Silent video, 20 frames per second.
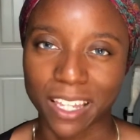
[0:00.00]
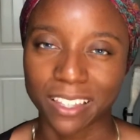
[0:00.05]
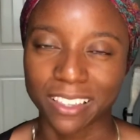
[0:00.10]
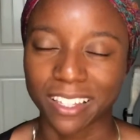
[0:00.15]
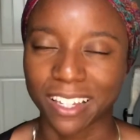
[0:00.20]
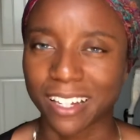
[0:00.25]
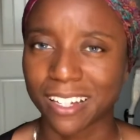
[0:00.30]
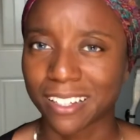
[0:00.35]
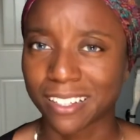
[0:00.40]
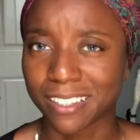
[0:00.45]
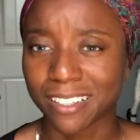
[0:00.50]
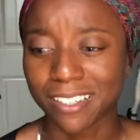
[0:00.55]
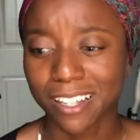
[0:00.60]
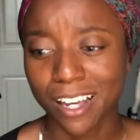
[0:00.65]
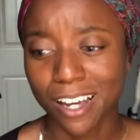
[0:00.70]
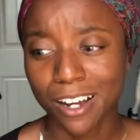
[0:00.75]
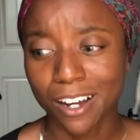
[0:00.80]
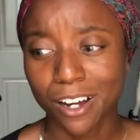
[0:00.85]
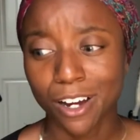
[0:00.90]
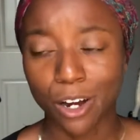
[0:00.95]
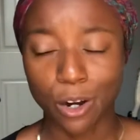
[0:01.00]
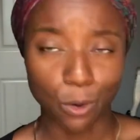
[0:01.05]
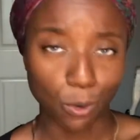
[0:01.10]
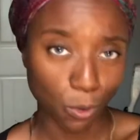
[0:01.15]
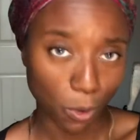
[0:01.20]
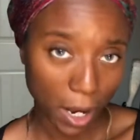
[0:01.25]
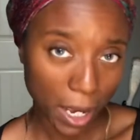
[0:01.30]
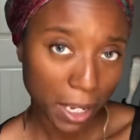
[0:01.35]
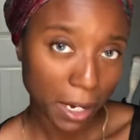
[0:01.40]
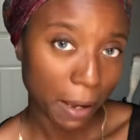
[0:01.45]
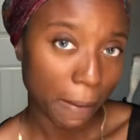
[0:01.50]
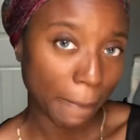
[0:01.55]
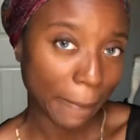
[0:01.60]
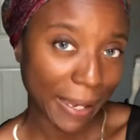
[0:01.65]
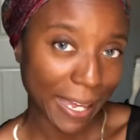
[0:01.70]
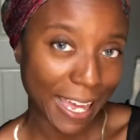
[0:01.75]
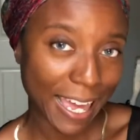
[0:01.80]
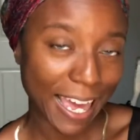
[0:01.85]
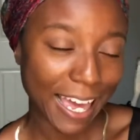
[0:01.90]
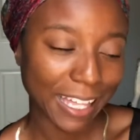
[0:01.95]
that's right up my
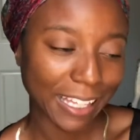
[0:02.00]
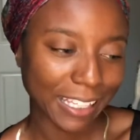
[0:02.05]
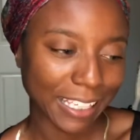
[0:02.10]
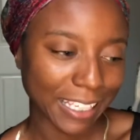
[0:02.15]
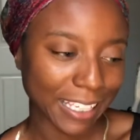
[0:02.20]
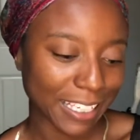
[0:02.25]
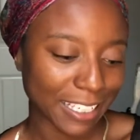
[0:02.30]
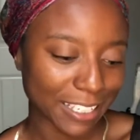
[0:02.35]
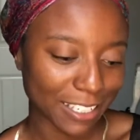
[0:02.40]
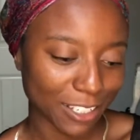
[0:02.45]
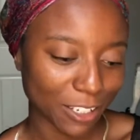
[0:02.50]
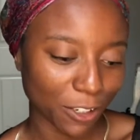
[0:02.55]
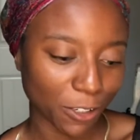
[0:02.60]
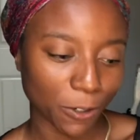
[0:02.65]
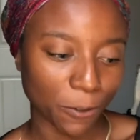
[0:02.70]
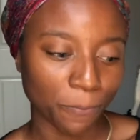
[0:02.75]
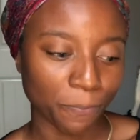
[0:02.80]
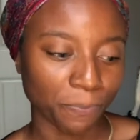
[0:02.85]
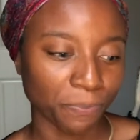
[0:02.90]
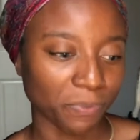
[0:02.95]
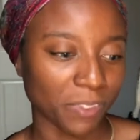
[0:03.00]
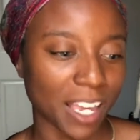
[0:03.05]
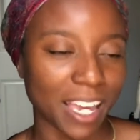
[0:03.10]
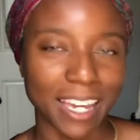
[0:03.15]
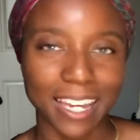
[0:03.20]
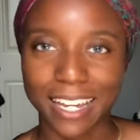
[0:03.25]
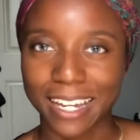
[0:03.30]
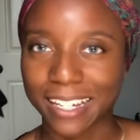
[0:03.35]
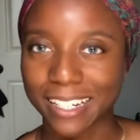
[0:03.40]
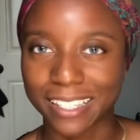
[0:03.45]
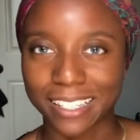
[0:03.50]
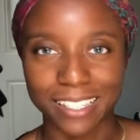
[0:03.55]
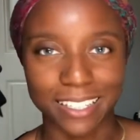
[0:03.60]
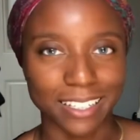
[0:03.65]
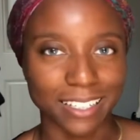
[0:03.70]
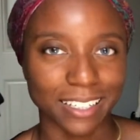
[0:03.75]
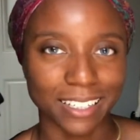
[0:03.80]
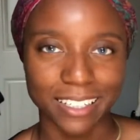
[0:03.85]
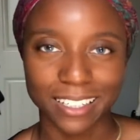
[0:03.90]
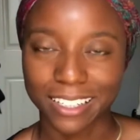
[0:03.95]
alley, so I had
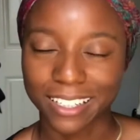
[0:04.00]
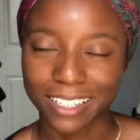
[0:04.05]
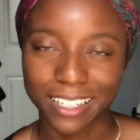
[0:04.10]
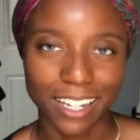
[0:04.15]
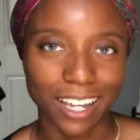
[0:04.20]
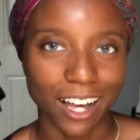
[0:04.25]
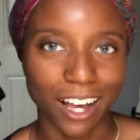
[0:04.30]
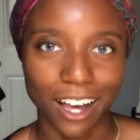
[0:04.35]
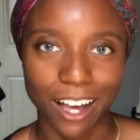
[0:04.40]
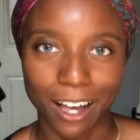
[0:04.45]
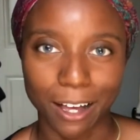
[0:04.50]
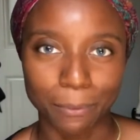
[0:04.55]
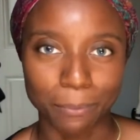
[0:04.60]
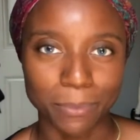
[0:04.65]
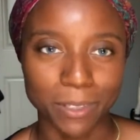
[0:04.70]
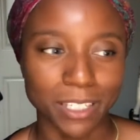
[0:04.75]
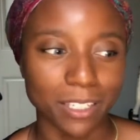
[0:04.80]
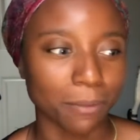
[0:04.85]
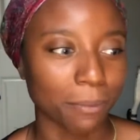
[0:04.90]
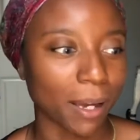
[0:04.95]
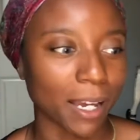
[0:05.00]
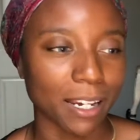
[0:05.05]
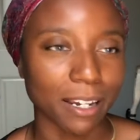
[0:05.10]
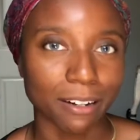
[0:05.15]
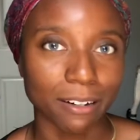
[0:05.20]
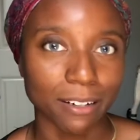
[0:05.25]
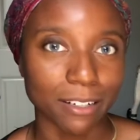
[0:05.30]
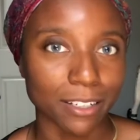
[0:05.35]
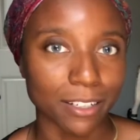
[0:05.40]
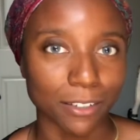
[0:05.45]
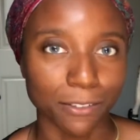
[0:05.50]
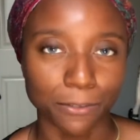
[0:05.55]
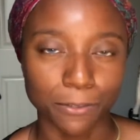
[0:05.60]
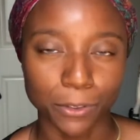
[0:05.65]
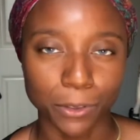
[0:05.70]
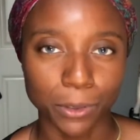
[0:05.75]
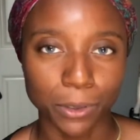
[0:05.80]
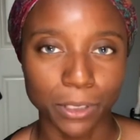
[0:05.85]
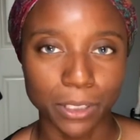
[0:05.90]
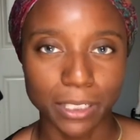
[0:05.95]
to hop to my nearest
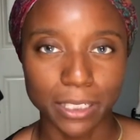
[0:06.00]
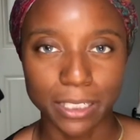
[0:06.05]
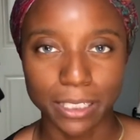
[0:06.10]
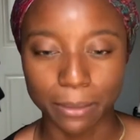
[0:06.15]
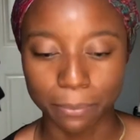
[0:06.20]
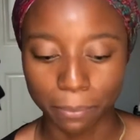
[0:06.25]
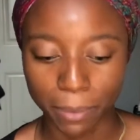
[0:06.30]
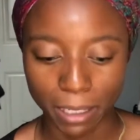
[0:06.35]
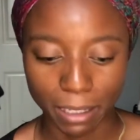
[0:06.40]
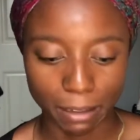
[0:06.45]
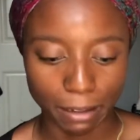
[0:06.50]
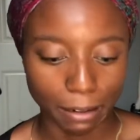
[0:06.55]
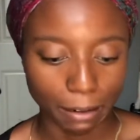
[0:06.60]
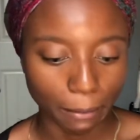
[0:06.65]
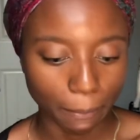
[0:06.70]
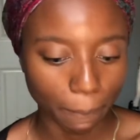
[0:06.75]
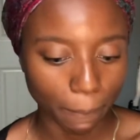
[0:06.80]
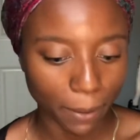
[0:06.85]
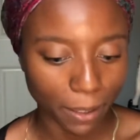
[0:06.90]
Sephora and pick it up.